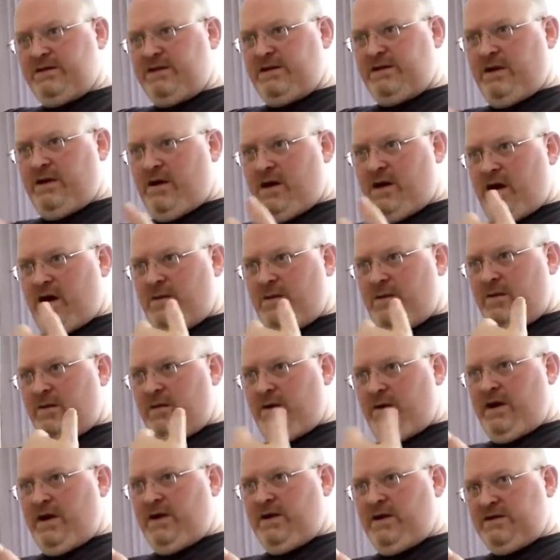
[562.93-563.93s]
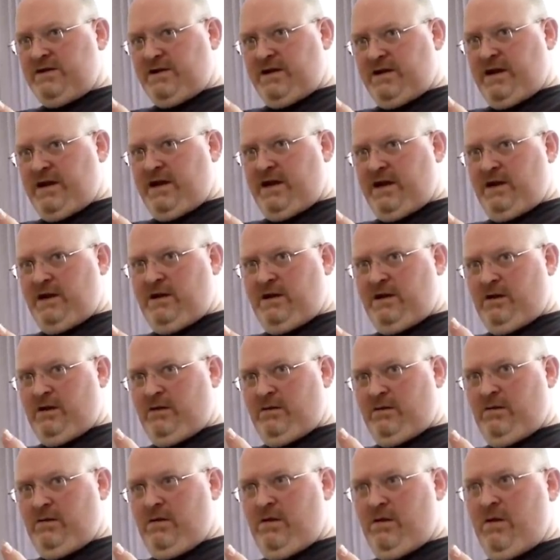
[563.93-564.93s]
I said, you know, I've been writing to this lady, you
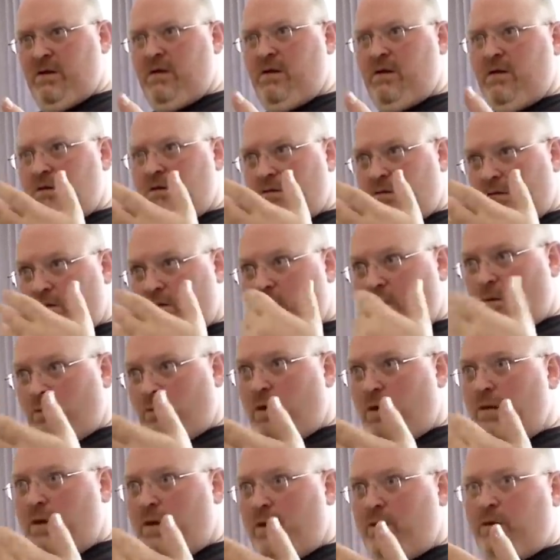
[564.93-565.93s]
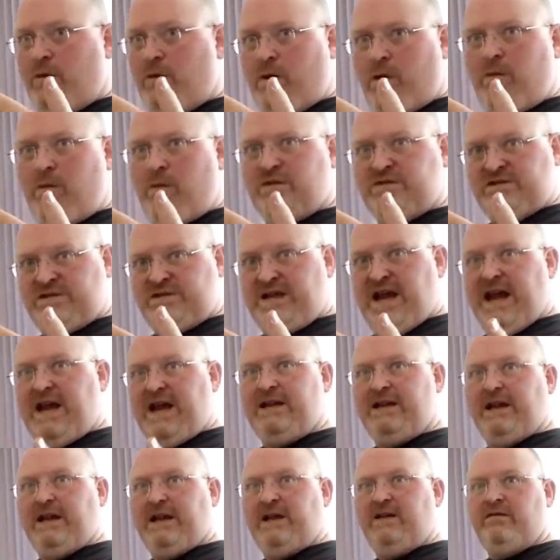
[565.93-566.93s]
know, we're, we're almost
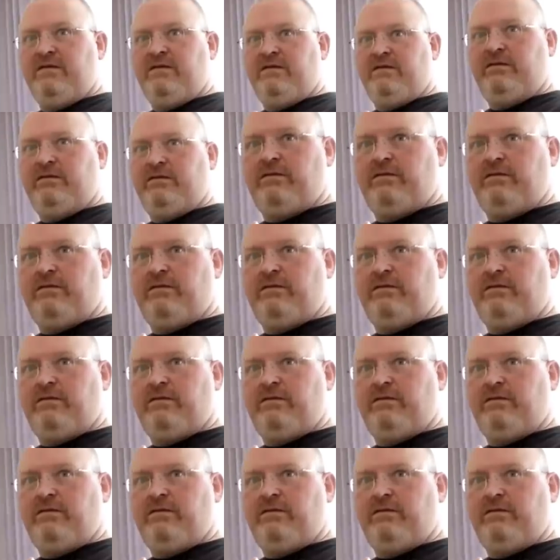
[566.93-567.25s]
daily